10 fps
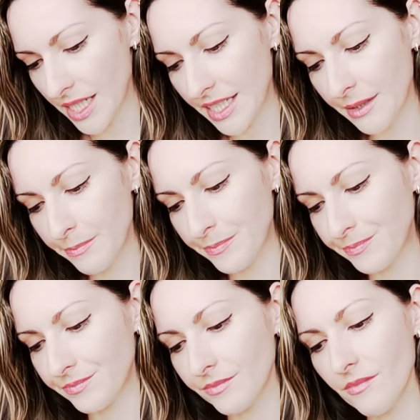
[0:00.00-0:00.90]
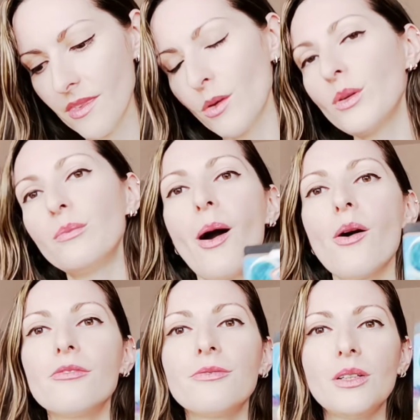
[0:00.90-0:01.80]
really very
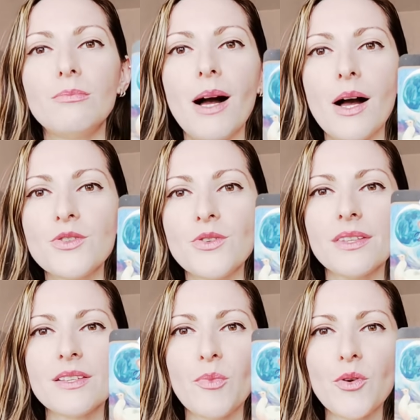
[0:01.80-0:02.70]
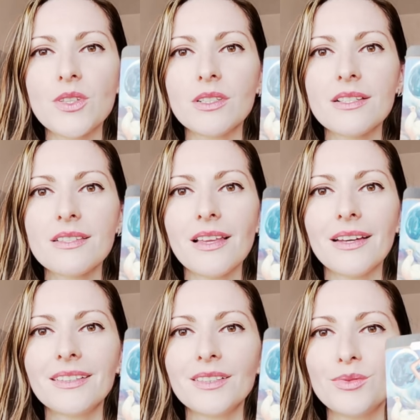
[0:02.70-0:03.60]
powerful about you and this person is
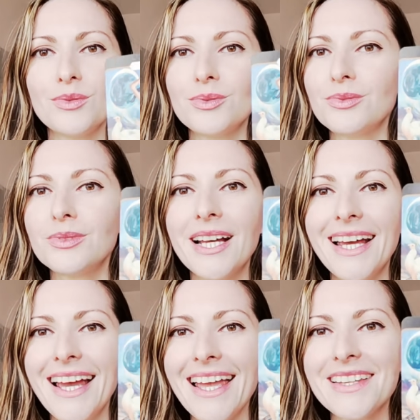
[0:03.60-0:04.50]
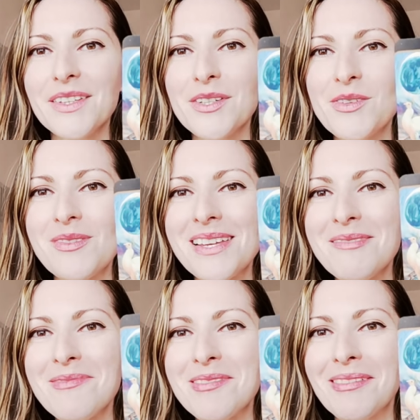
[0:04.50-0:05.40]
like whew, in their
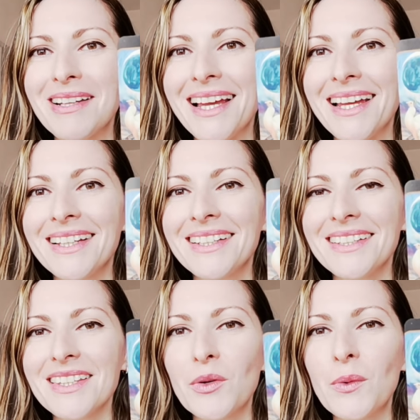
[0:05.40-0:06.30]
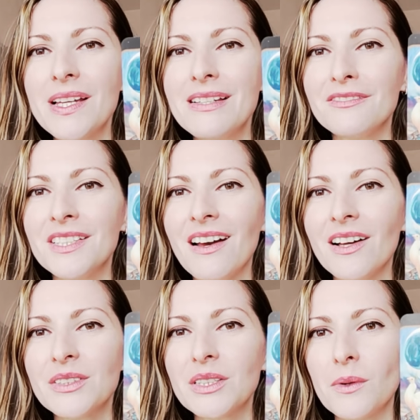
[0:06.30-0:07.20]
dreams you're like the queen of the
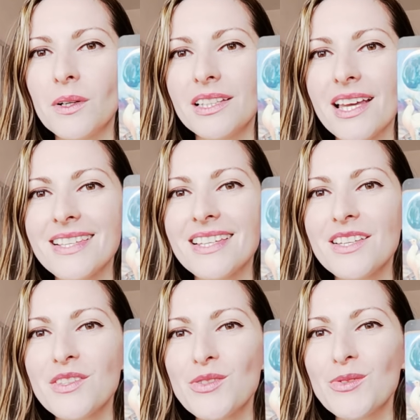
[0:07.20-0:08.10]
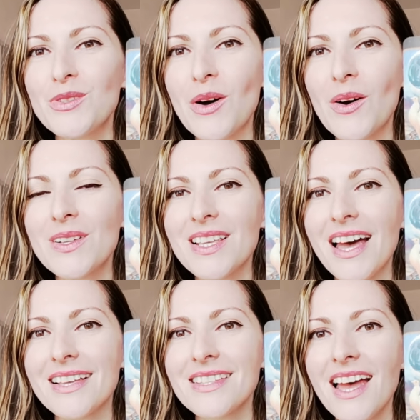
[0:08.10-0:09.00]
underworld i see these two dogs
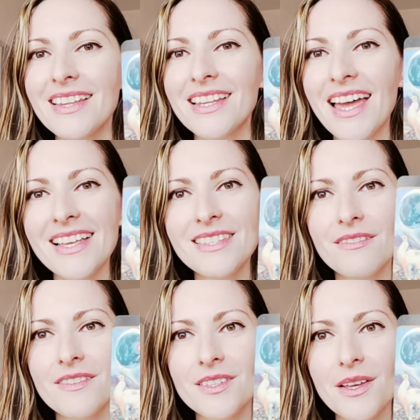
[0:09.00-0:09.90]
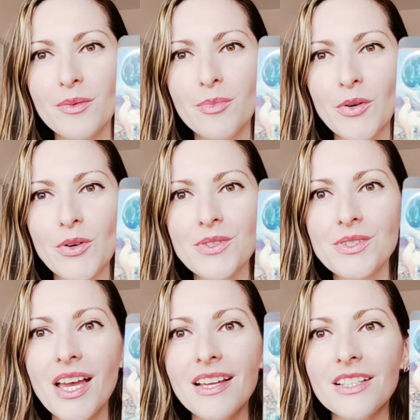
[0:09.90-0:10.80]
as the heads of
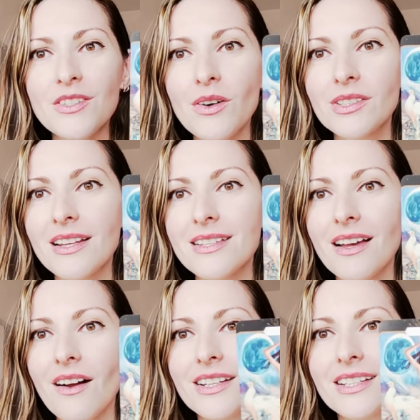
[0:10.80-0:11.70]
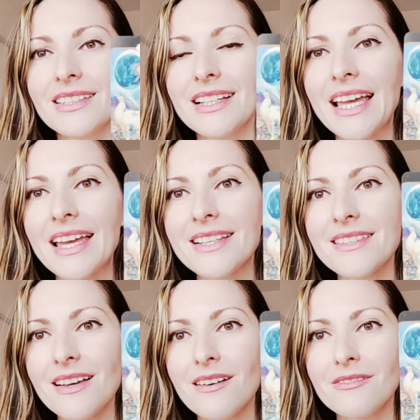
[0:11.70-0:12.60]
cerberus the dog that is guarding the
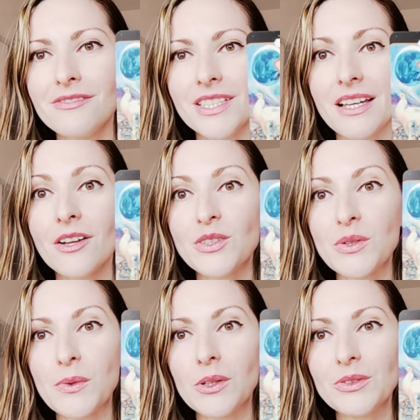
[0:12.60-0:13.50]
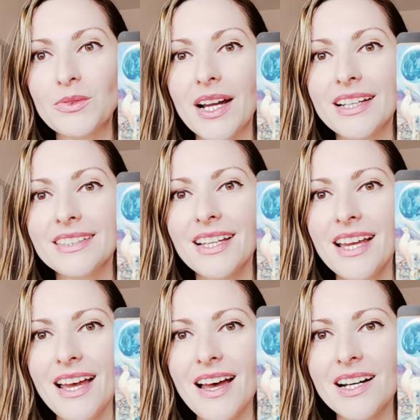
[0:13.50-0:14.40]
gates of the underworld right
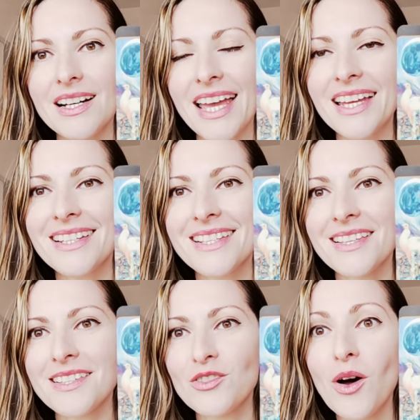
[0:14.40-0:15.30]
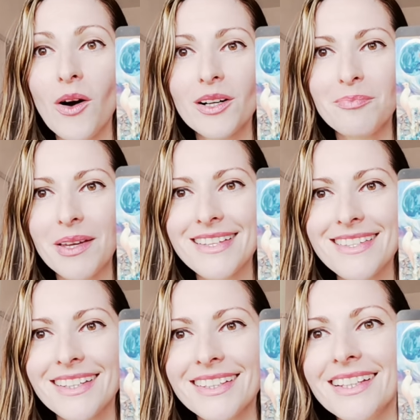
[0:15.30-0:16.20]
uh, hades's dog
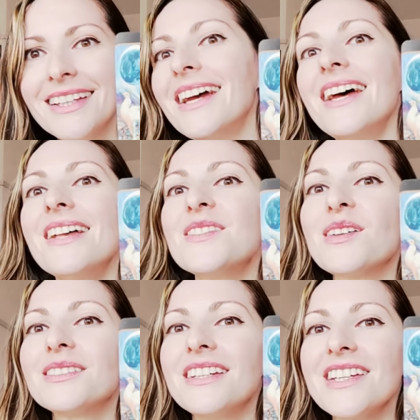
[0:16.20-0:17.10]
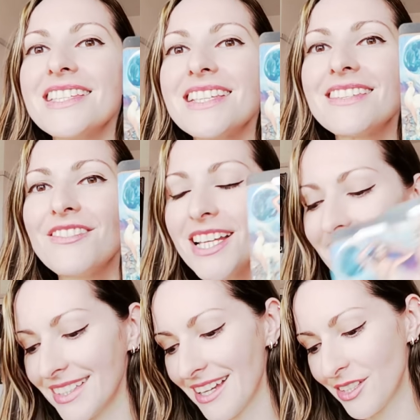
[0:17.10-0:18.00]
basically so there is this
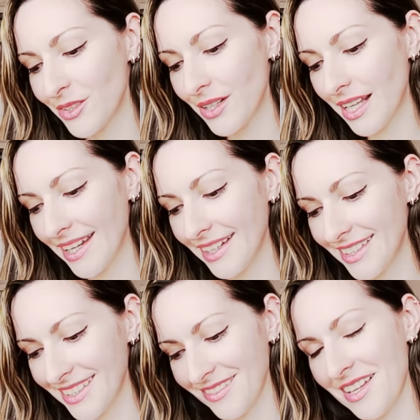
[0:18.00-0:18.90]
feeling that you're like